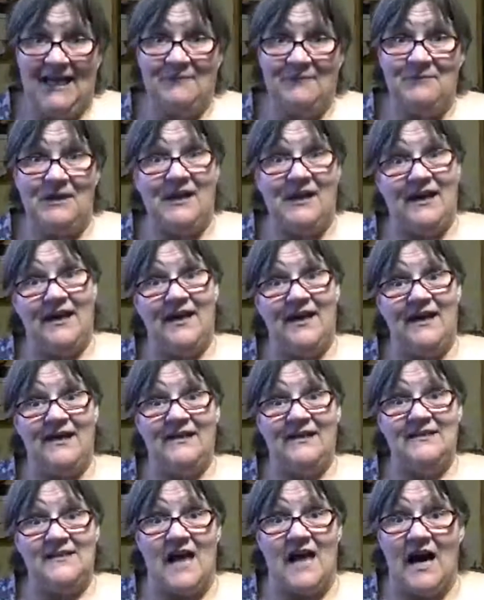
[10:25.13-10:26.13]

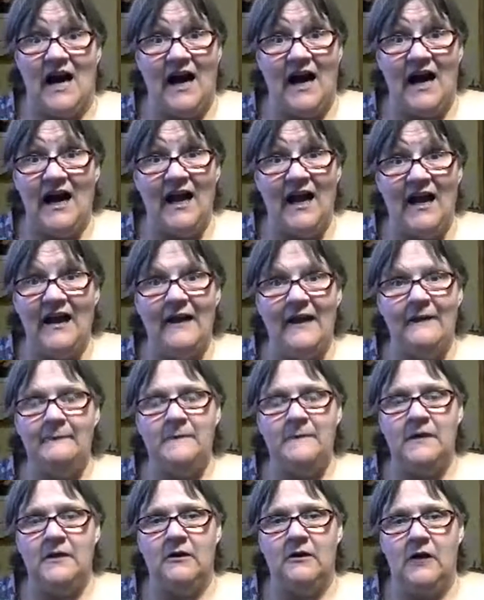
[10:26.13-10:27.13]
because I
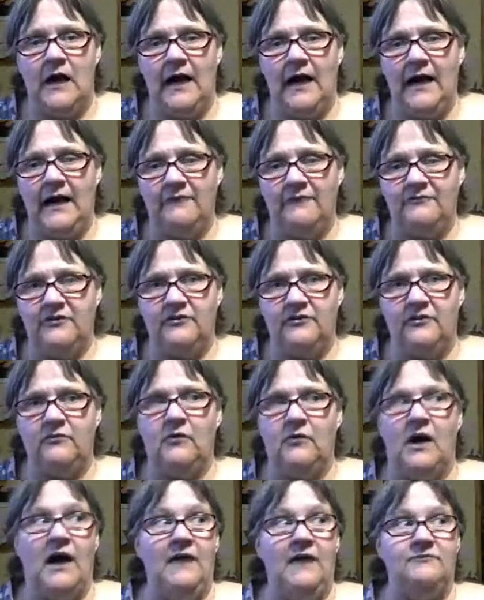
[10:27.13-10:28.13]
have to
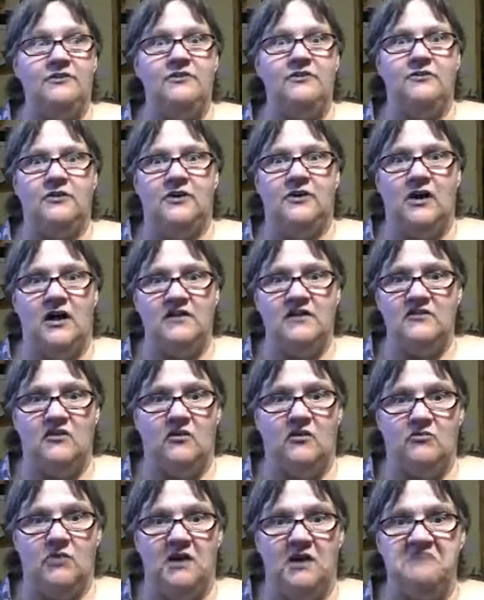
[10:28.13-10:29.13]
do a
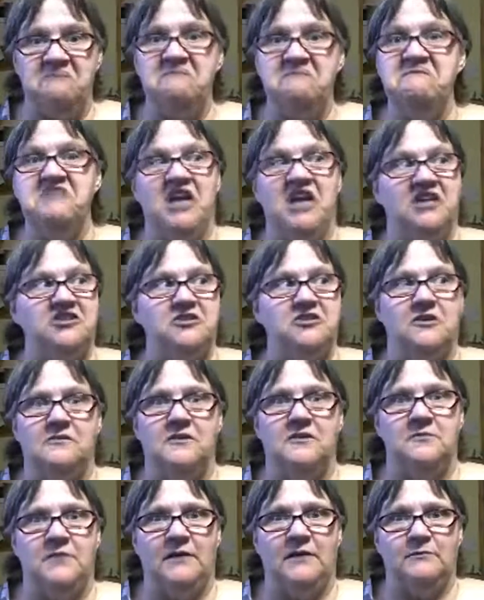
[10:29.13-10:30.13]
Costco run. Not sure I'm
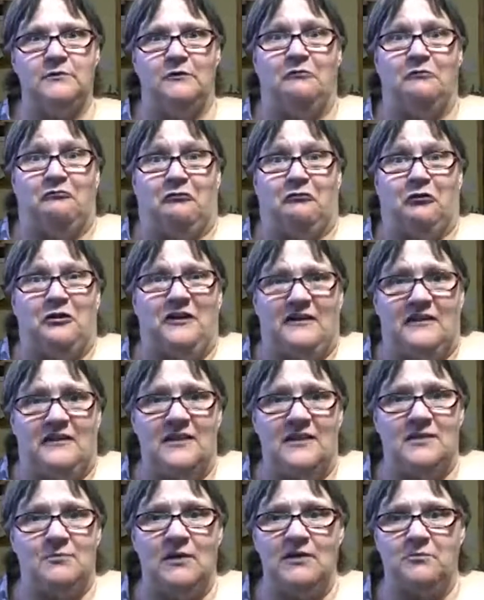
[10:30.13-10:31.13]
going to be able to afford it
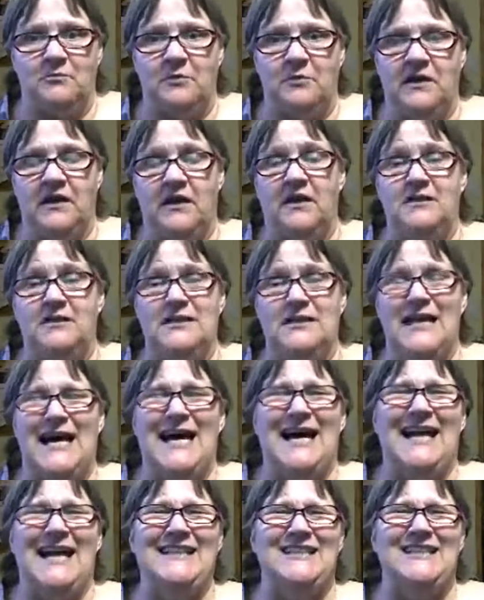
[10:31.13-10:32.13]
this month because
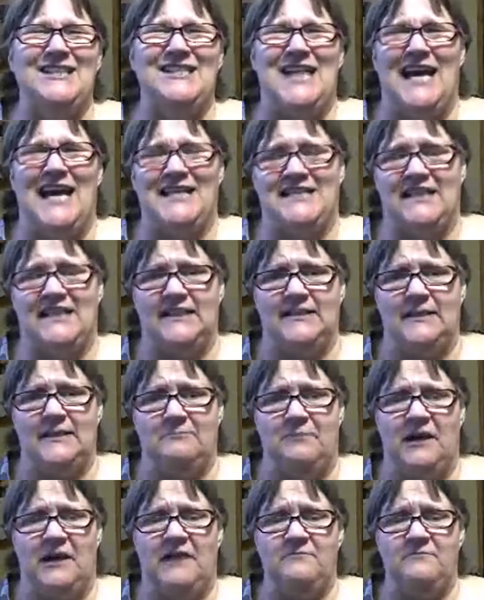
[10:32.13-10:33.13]
I just accidentally
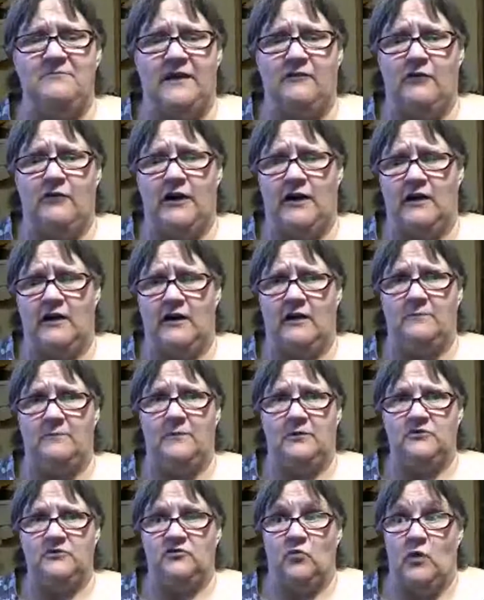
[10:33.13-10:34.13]
paid my credit card
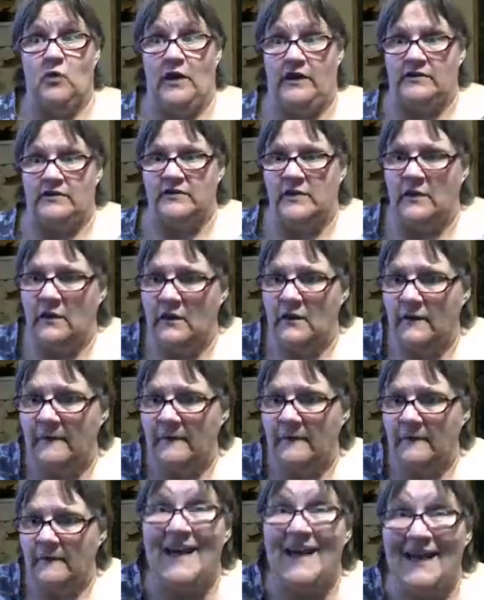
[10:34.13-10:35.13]
bill twice.
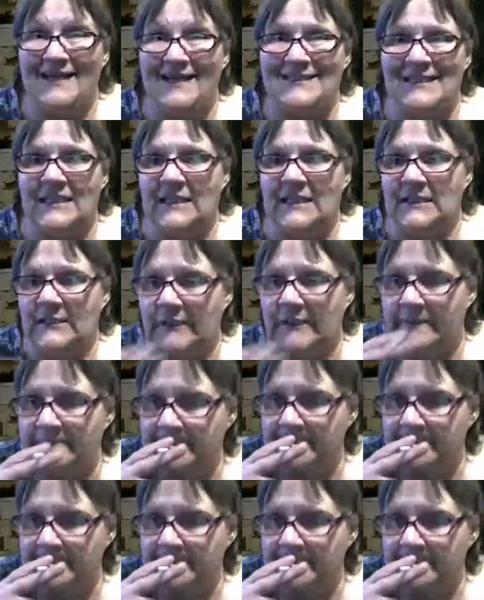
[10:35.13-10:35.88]
Accidentally.